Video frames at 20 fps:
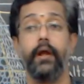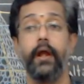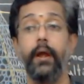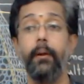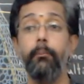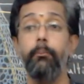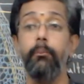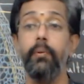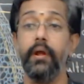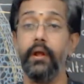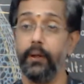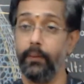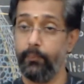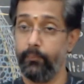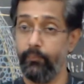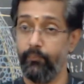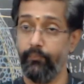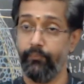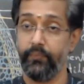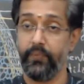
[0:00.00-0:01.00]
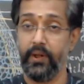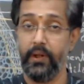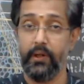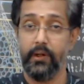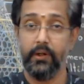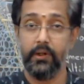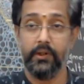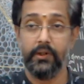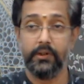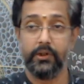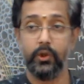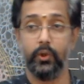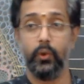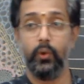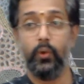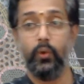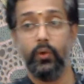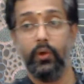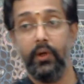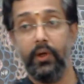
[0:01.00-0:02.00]
cambium.
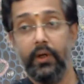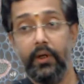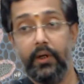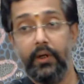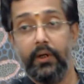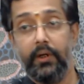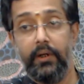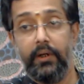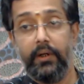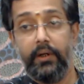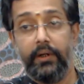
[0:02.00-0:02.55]
So